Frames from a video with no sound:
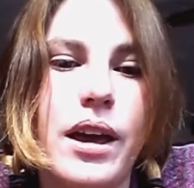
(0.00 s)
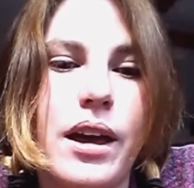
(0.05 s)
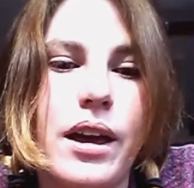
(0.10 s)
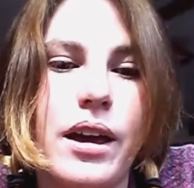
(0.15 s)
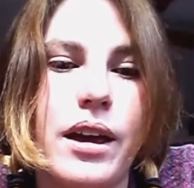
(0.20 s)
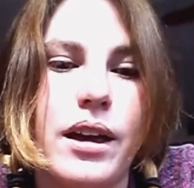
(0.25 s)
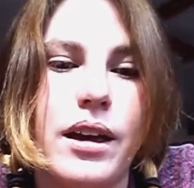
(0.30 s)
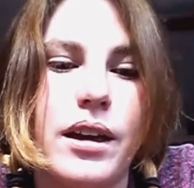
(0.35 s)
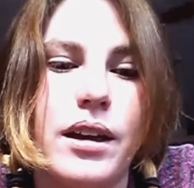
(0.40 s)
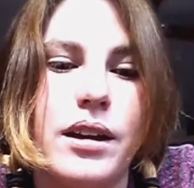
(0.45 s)

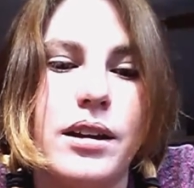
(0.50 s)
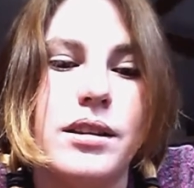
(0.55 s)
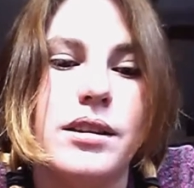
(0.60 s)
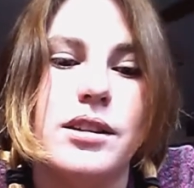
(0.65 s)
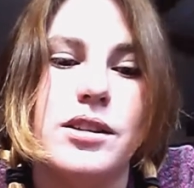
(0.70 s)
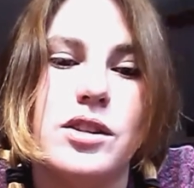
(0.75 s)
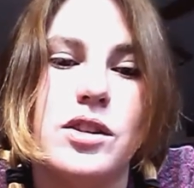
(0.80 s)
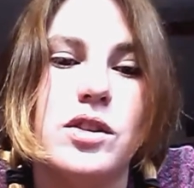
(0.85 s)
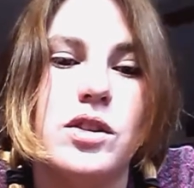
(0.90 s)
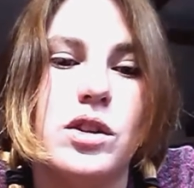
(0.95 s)
And this
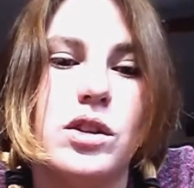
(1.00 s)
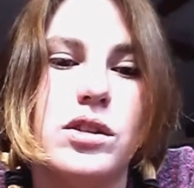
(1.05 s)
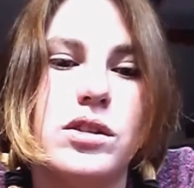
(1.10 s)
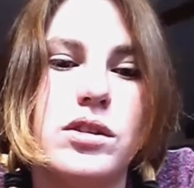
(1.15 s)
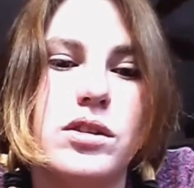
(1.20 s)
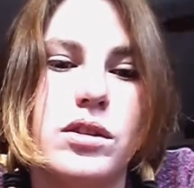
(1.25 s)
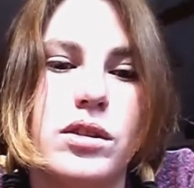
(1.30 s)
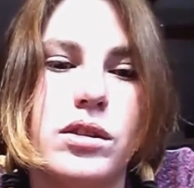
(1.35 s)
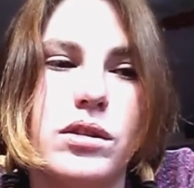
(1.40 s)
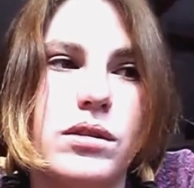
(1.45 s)
is
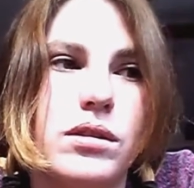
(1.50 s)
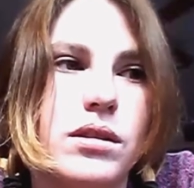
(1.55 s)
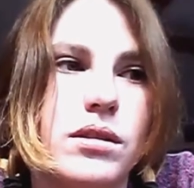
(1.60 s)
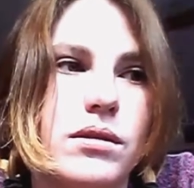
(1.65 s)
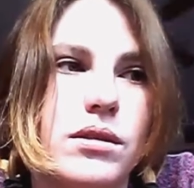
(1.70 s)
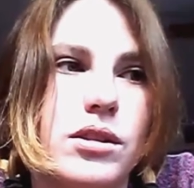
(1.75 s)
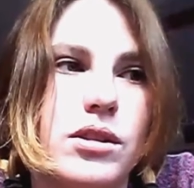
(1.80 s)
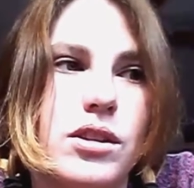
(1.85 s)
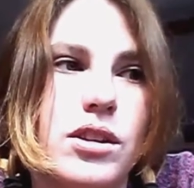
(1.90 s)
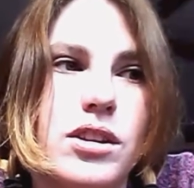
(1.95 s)

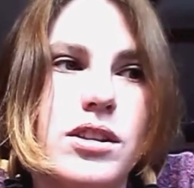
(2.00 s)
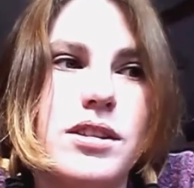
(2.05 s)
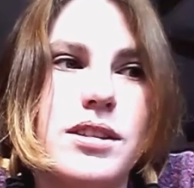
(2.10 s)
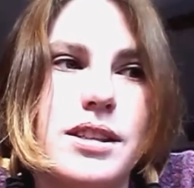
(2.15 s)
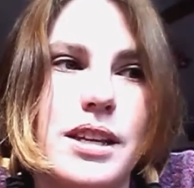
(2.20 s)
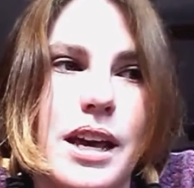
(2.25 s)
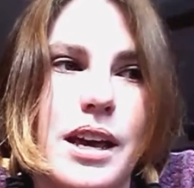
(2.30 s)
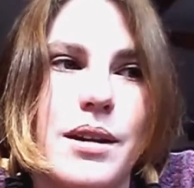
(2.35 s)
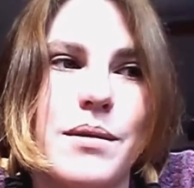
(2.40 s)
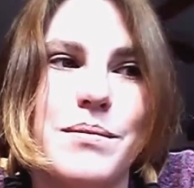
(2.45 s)

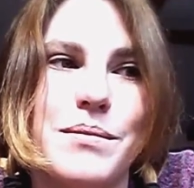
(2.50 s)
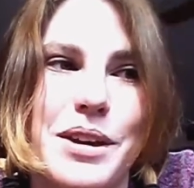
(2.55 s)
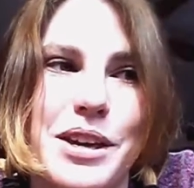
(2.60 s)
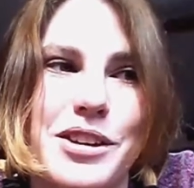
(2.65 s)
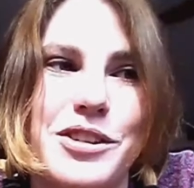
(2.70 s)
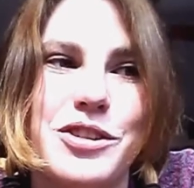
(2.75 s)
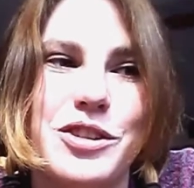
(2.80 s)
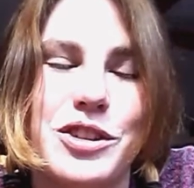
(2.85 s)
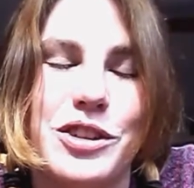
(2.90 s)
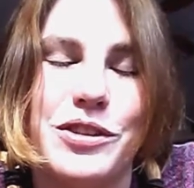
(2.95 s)

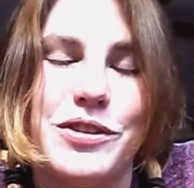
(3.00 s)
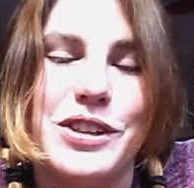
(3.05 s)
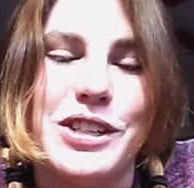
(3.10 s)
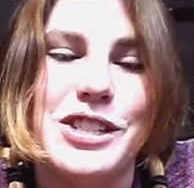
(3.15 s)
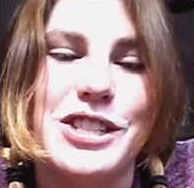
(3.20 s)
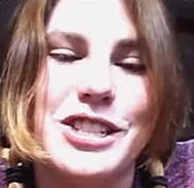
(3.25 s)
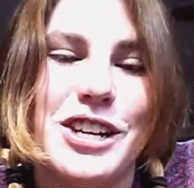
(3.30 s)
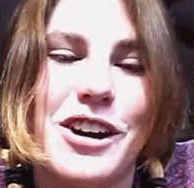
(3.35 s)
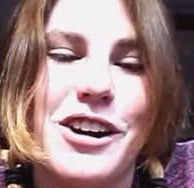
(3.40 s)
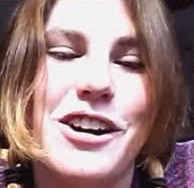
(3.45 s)

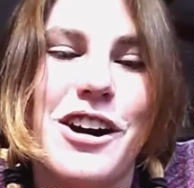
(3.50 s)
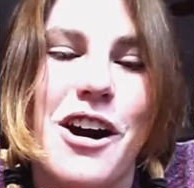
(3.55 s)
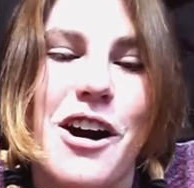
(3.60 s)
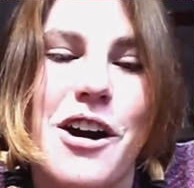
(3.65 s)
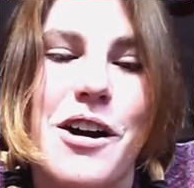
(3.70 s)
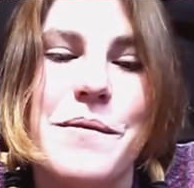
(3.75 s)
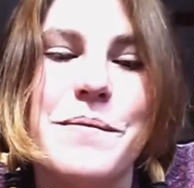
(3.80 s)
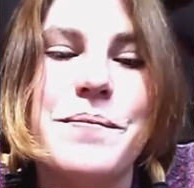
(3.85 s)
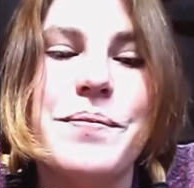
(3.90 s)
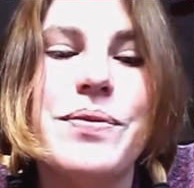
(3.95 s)

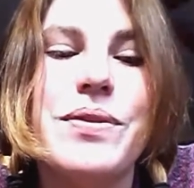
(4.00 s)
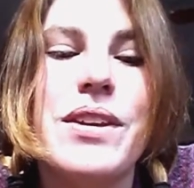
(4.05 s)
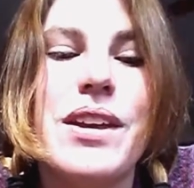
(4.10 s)
goodsammailservice.com.